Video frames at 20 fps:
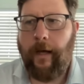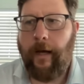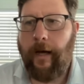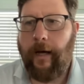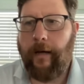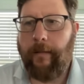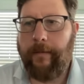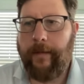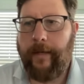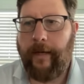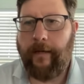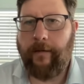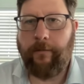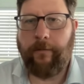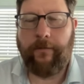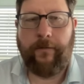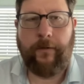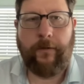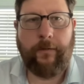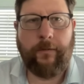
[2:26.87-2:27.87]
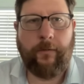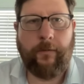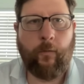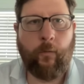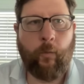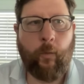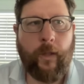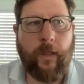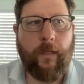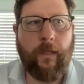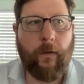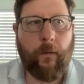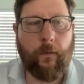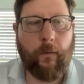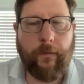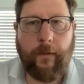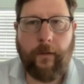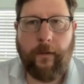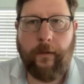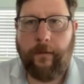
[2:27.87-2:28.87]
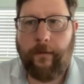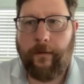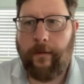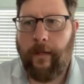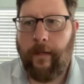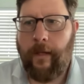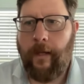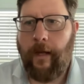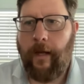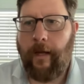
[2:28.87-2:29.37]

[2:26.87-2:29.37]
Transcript: It has refused to withhold those,